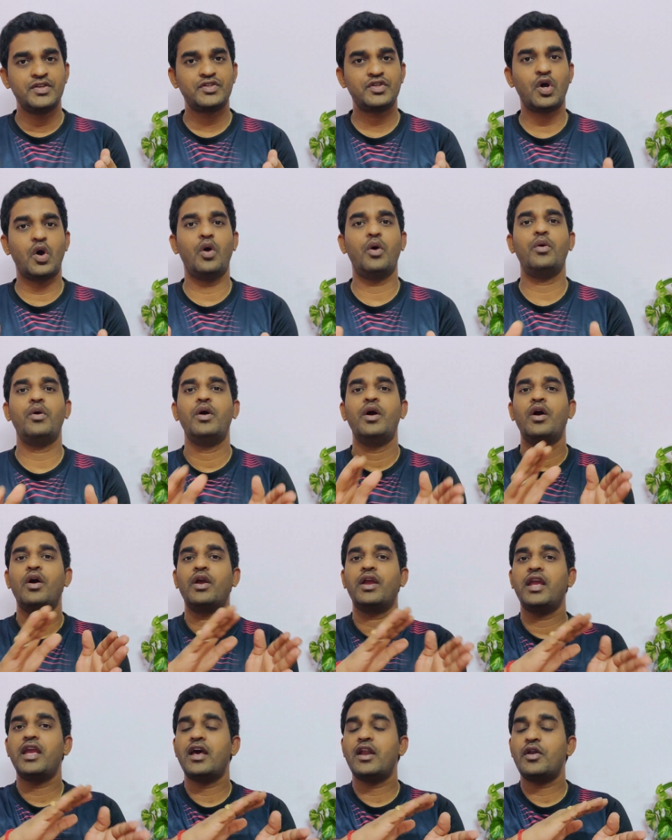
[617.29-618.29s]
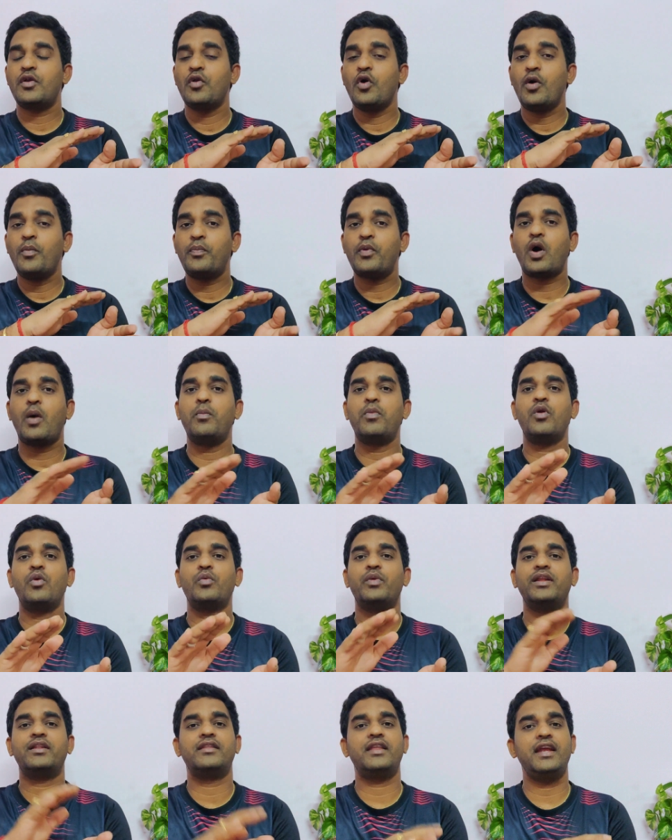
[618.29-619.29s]
So here no
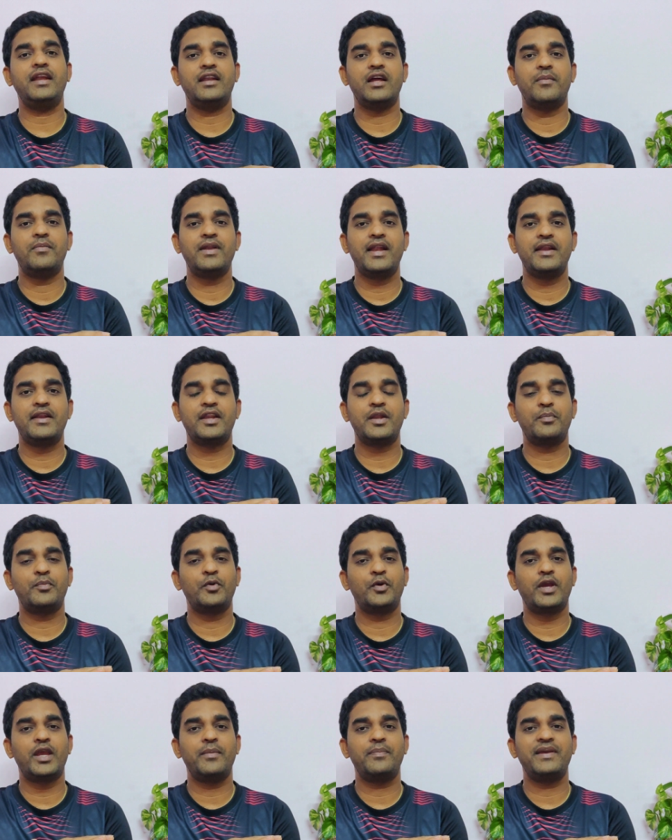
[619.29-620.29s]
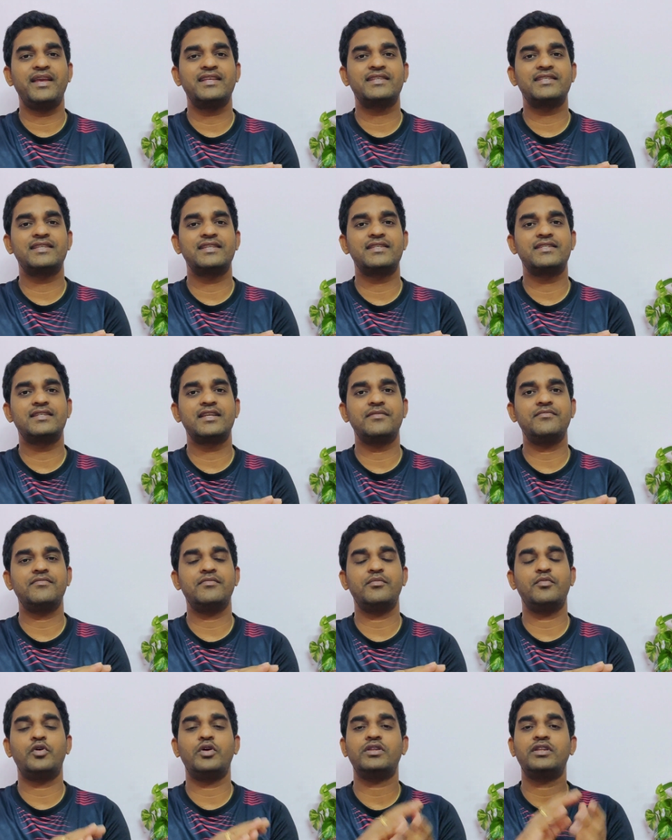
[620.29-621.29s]
problem with the double entry bookkeeping
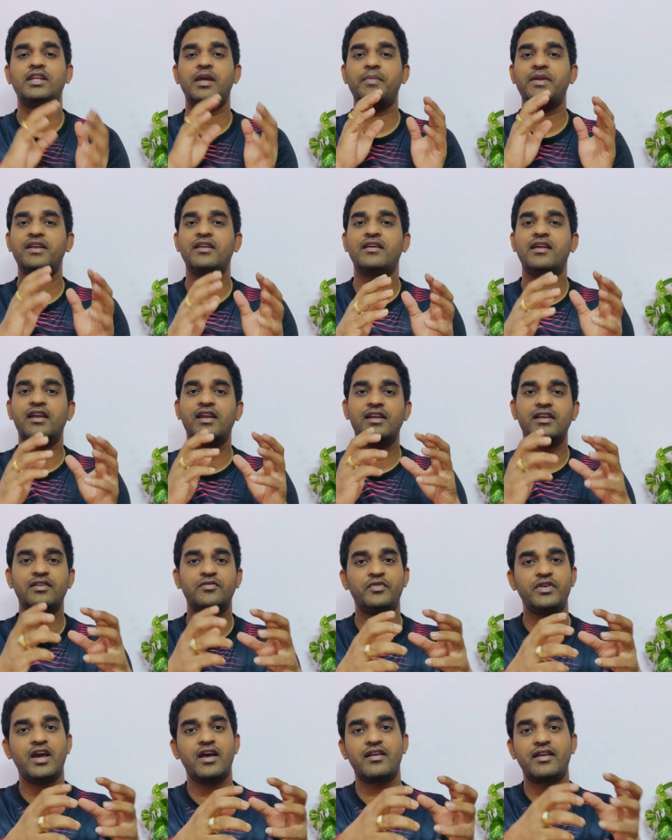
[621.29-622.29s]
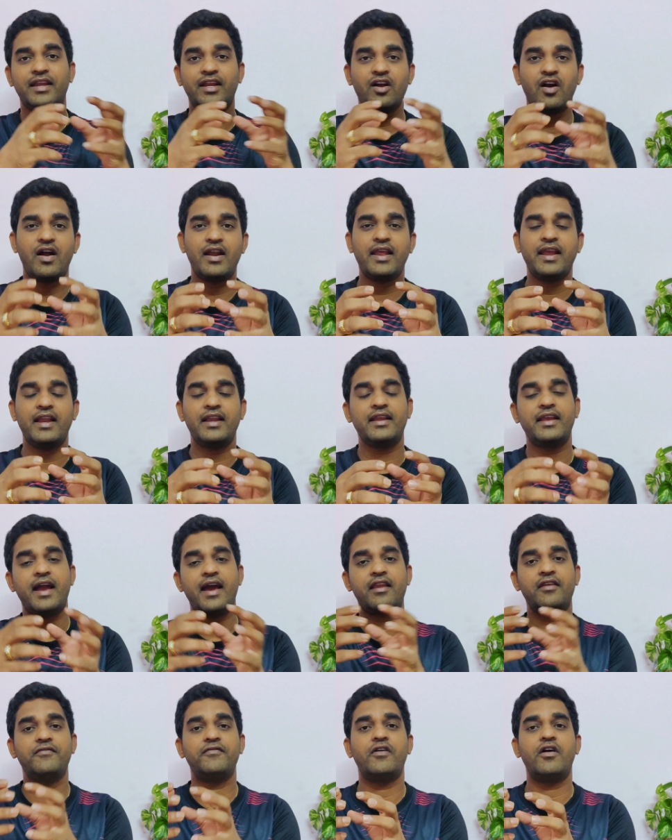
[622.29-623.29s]
system. Both debit credit we are recording and
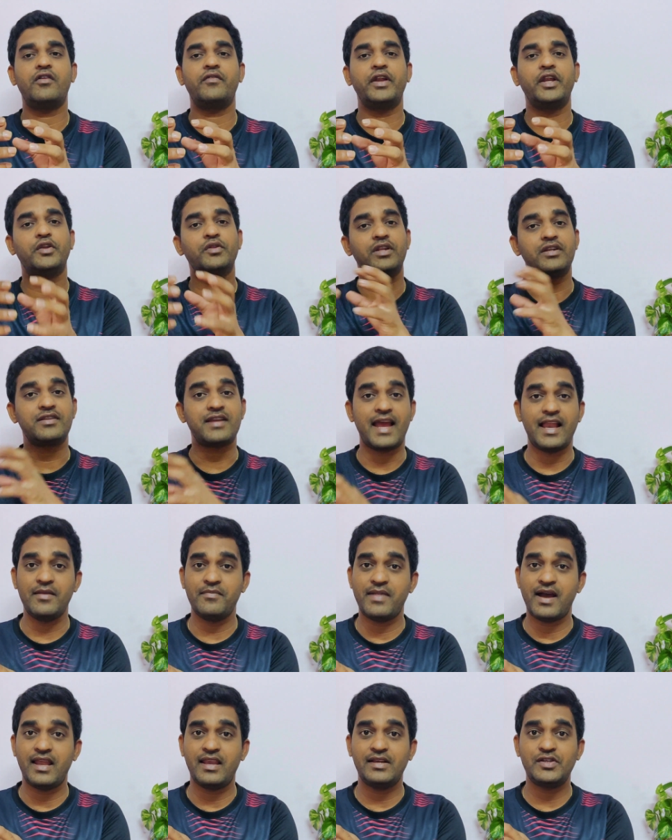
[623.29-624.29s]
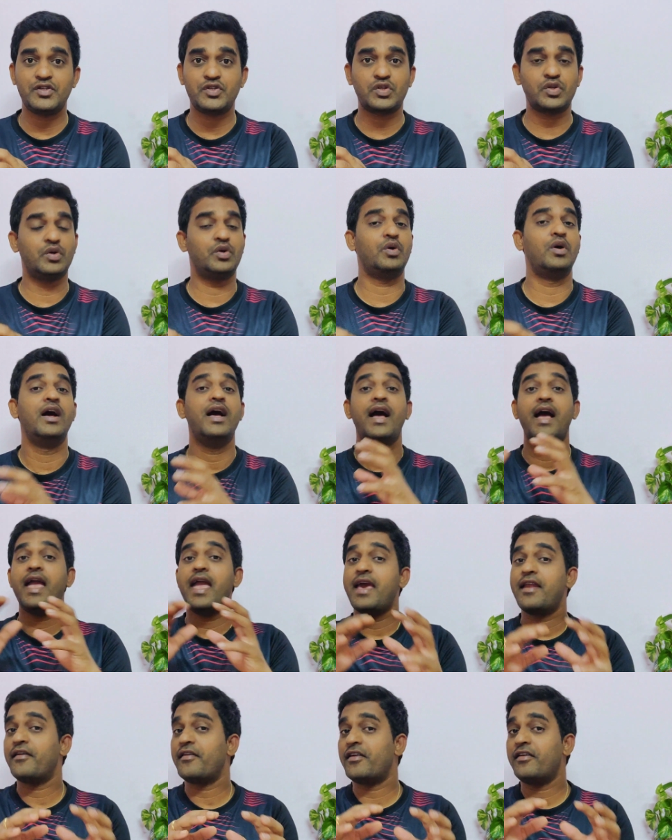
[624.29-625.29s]
carry forwarding to the trial balance. So
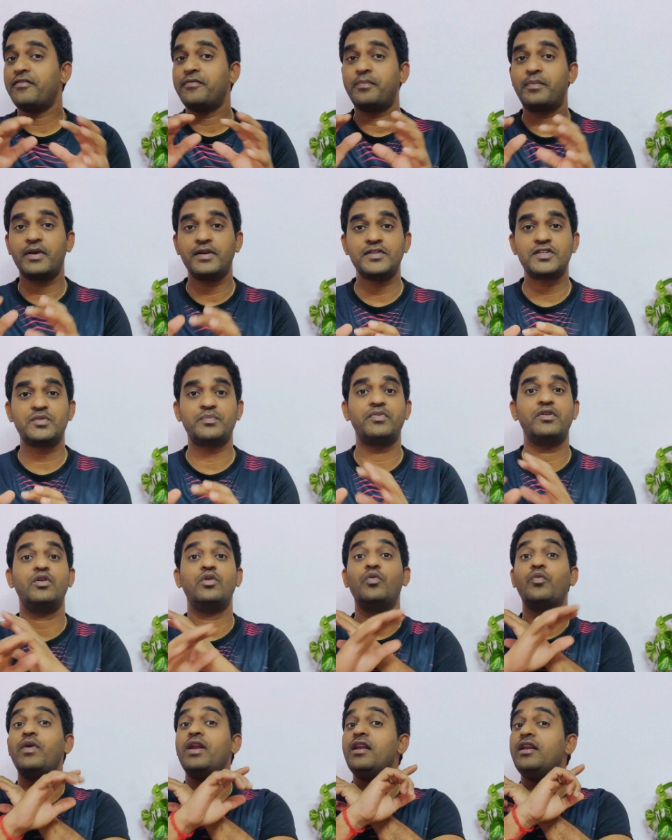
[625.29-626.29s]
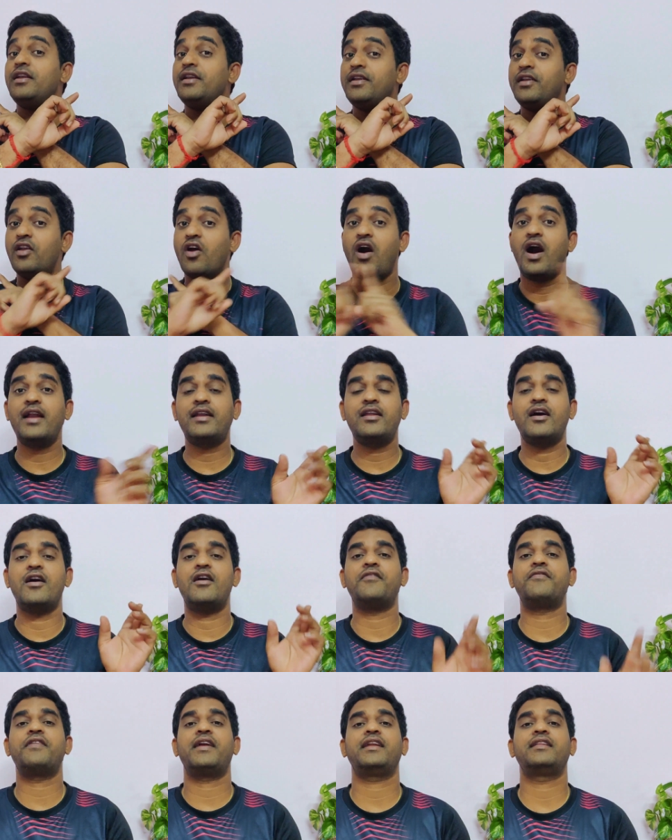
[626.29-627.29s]
error of principle will not
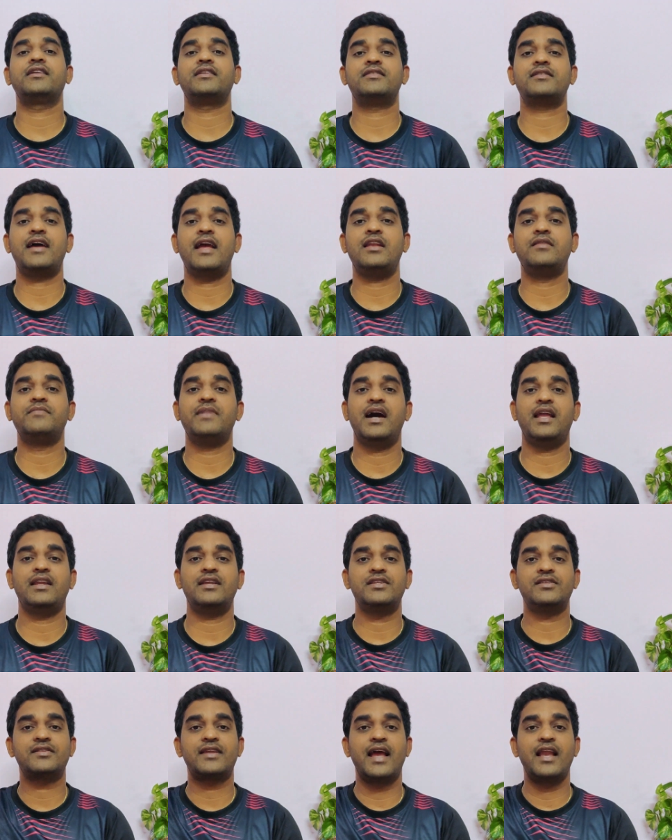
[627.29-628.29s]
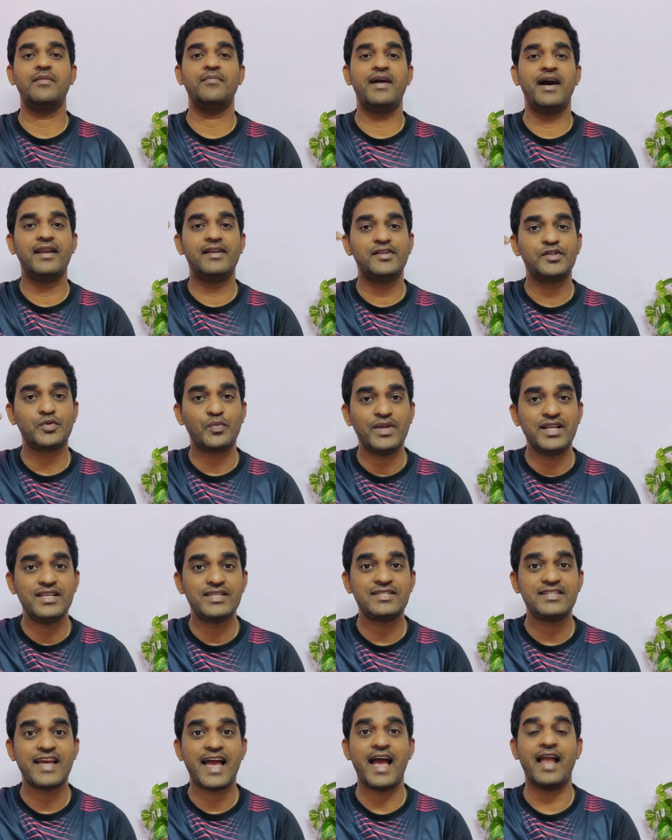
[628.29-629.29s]
affect the trial balance. Trial balance
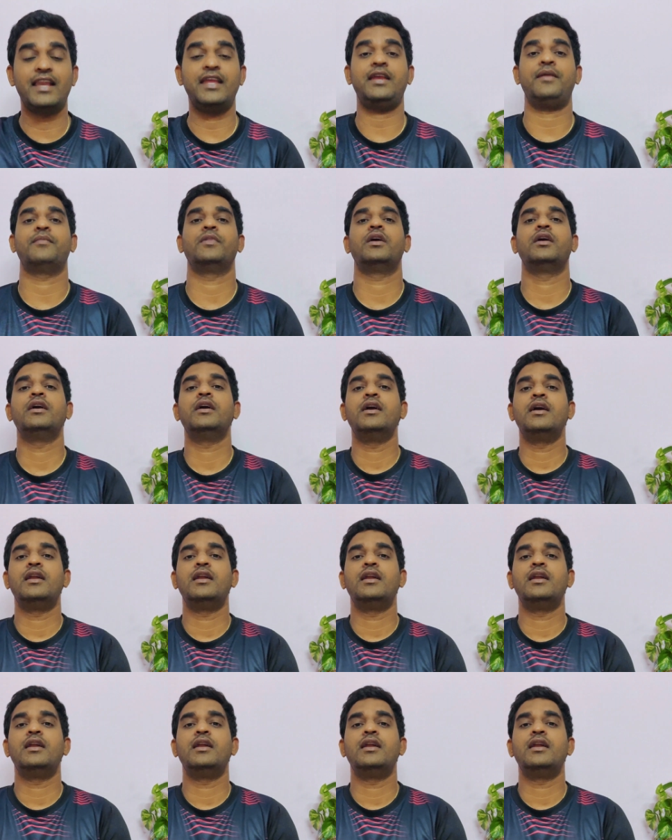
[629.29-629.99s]
will tally.